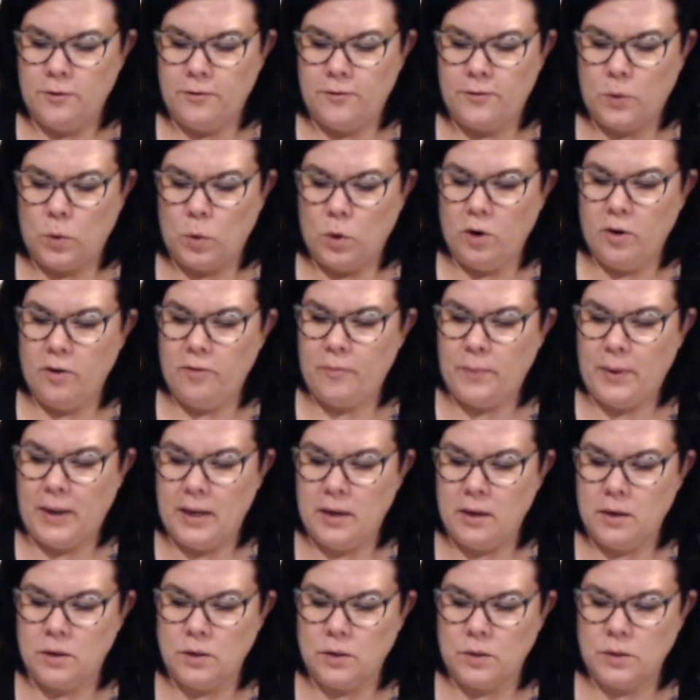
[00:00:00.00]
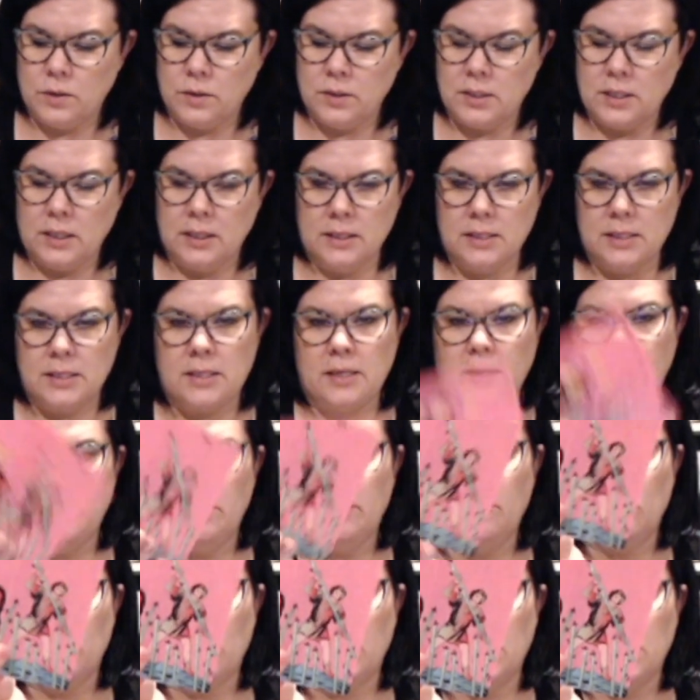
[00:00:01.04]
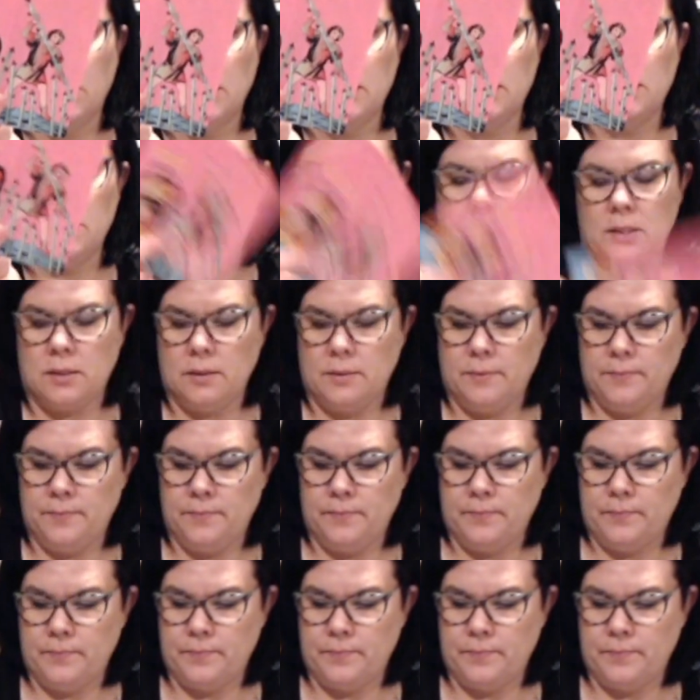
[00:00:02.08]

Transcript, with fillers: the Four of Pentacles and the Seven of Wands,